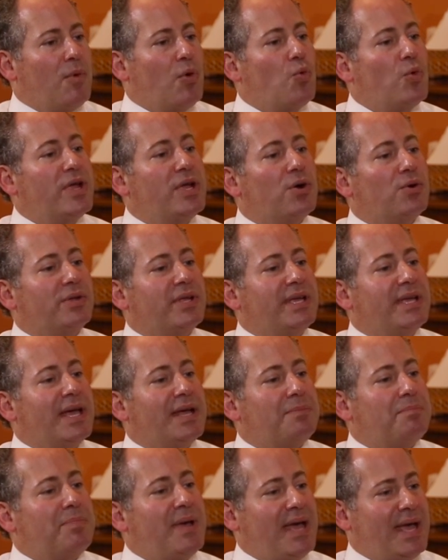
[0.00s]
We only
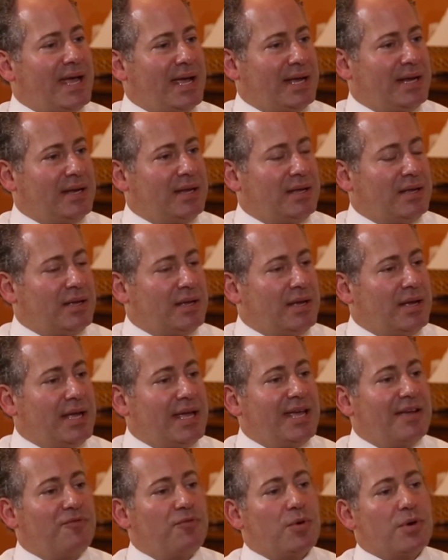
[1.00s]
get paid
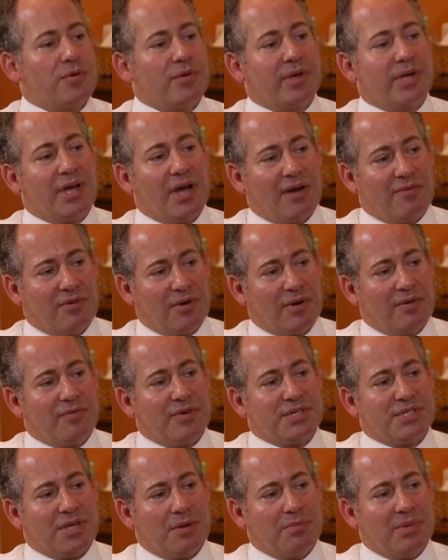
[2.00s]
if we recover
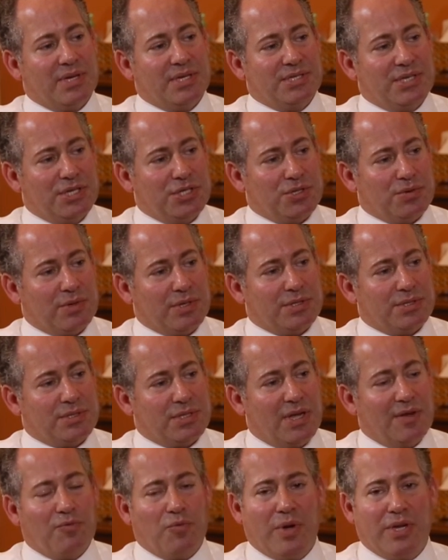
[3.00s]
for somebody's injuries.
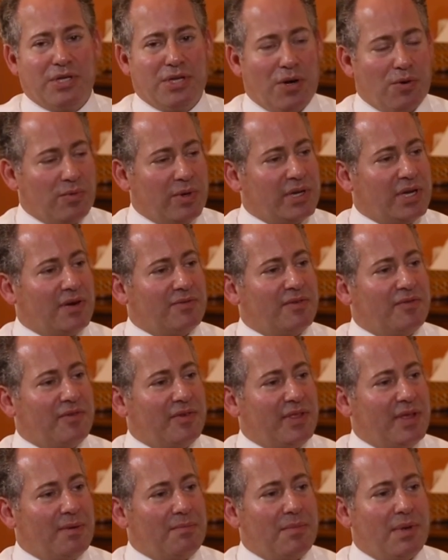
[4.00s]
If we don't recover
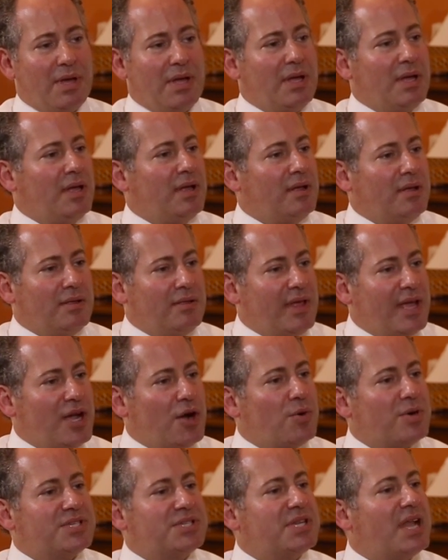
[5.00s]
for them, they
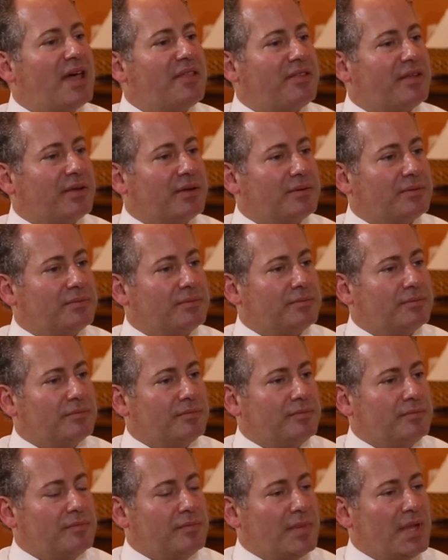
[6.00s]
owe us nothing.
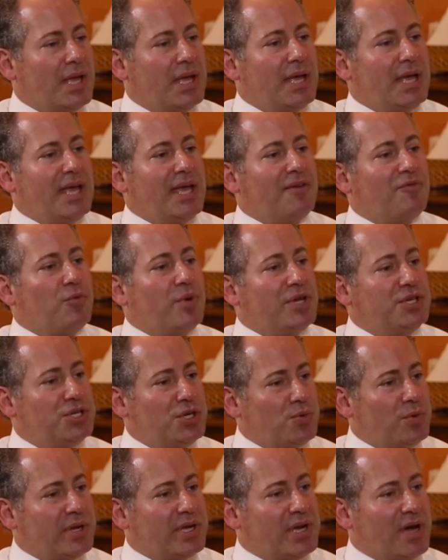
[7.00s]
If we
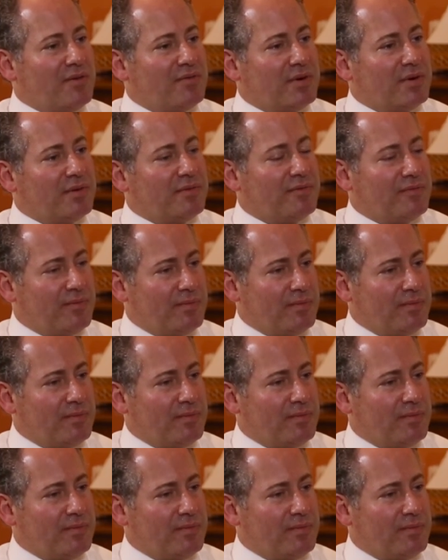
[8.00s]
do recover